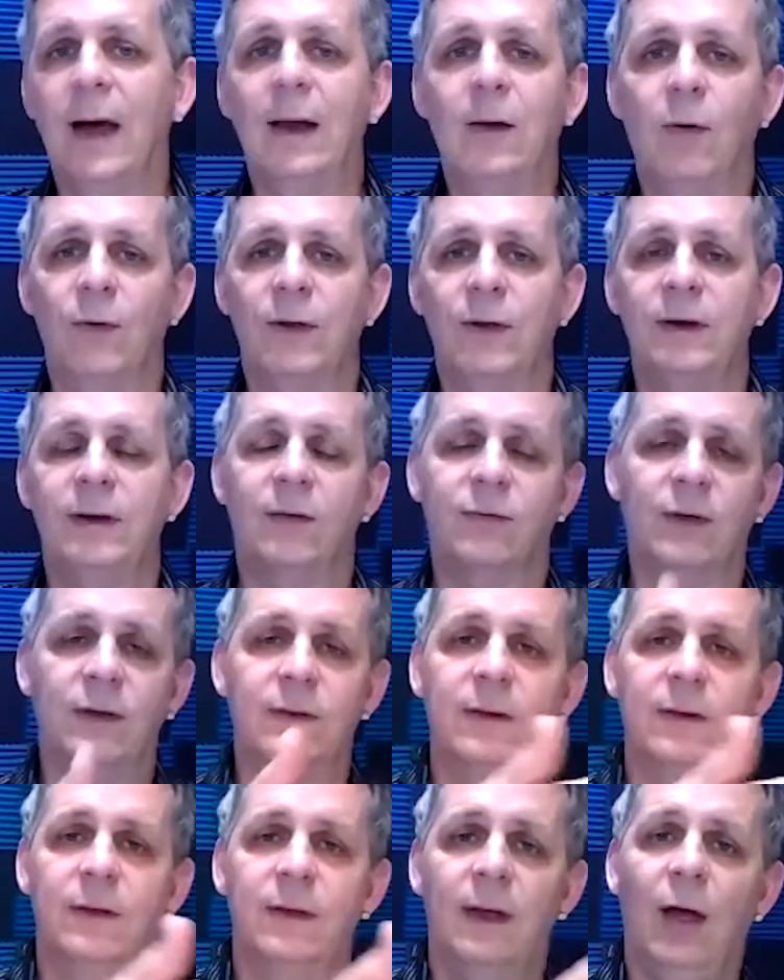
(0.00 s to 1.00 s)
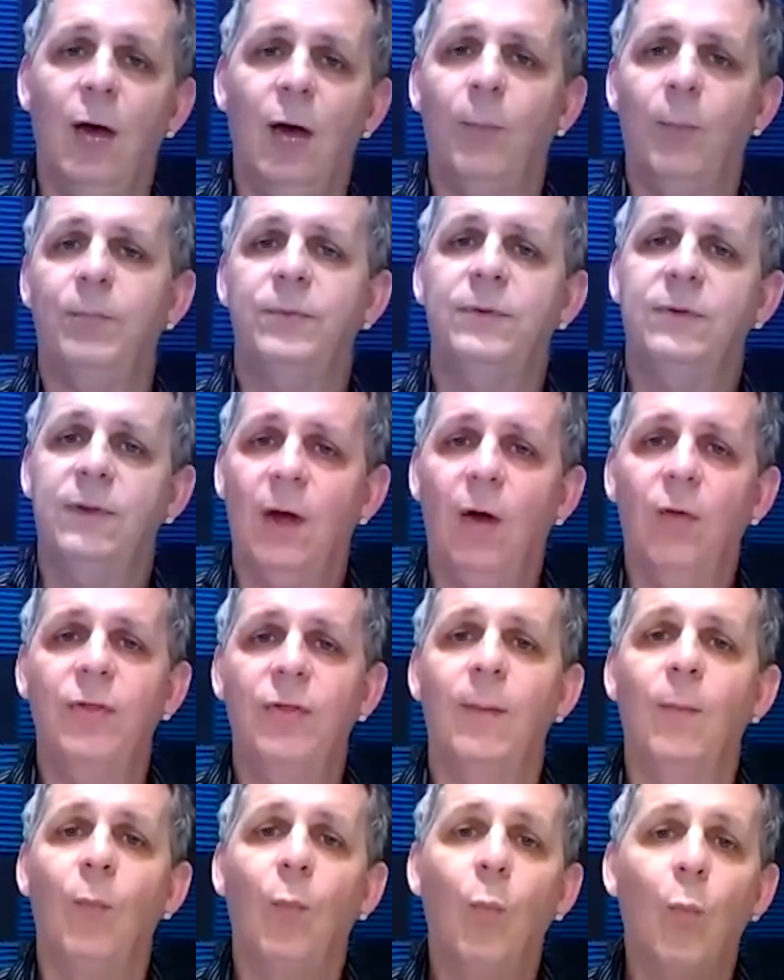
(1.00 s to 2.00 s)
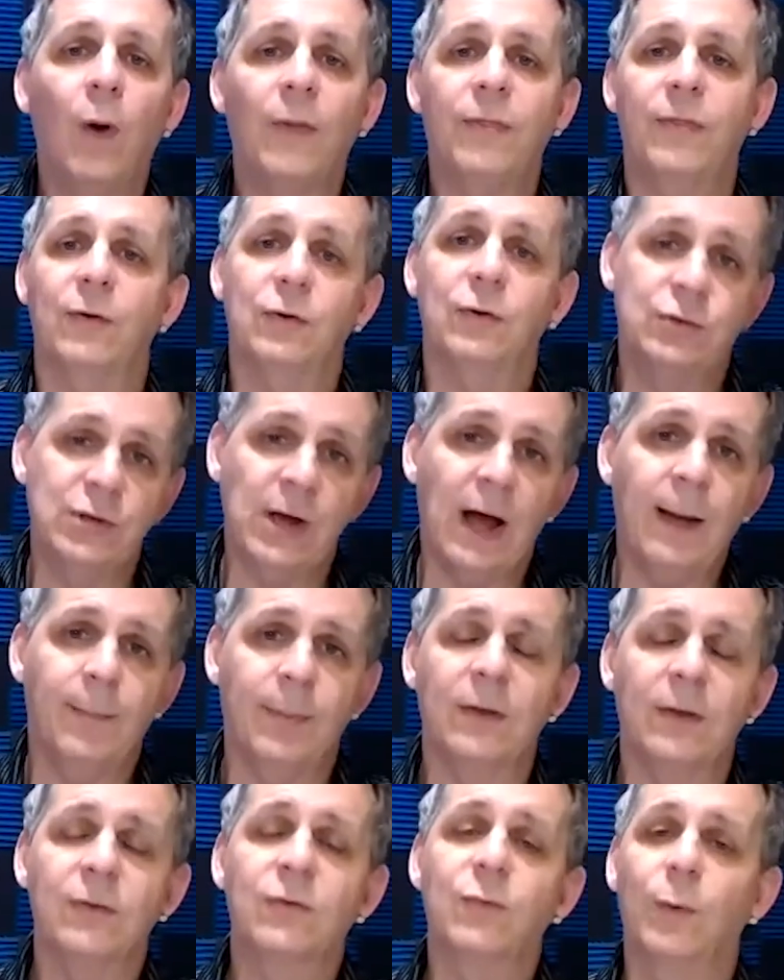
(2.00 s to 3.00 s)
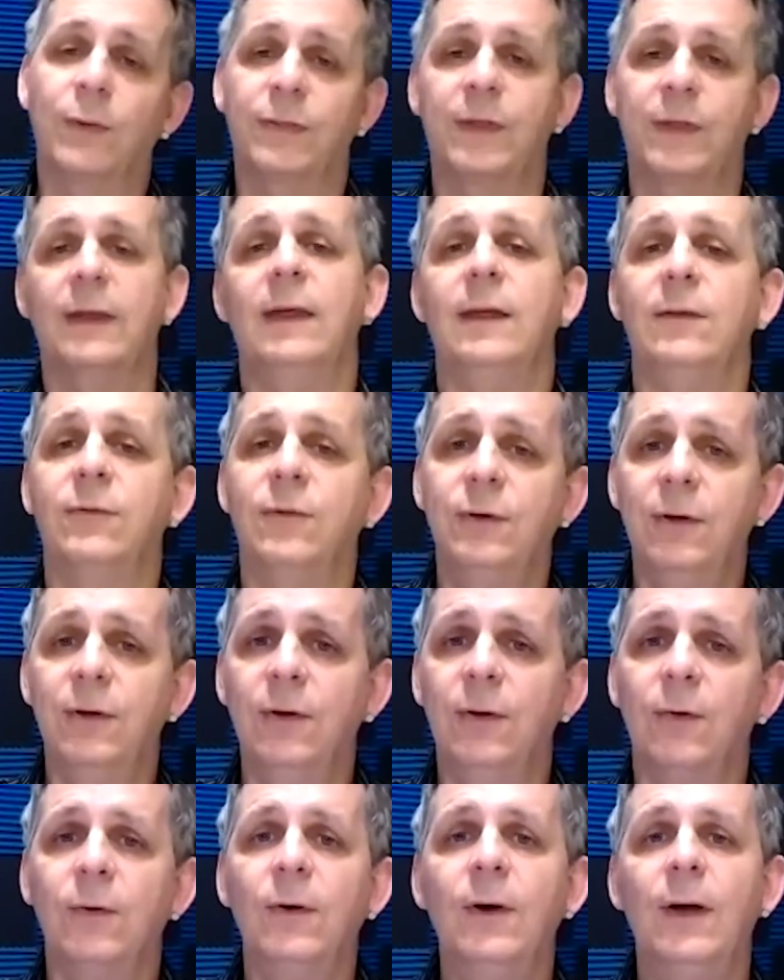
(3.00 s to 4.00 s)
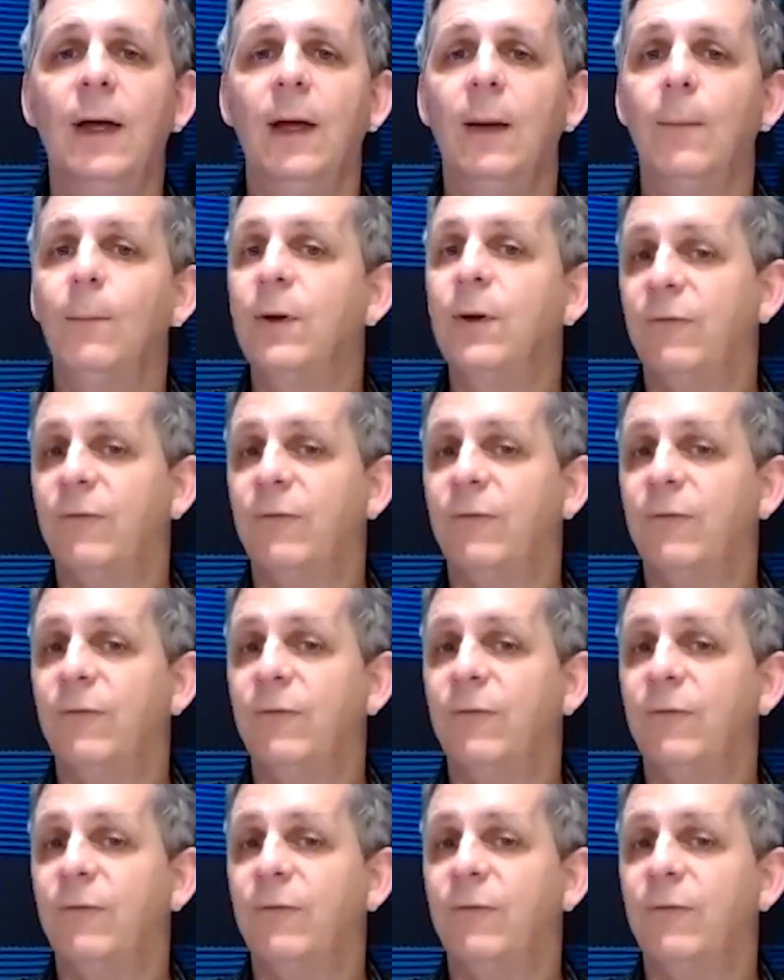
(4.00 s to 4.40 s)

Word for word: Not only does it help tell them what their job is, what they need to do,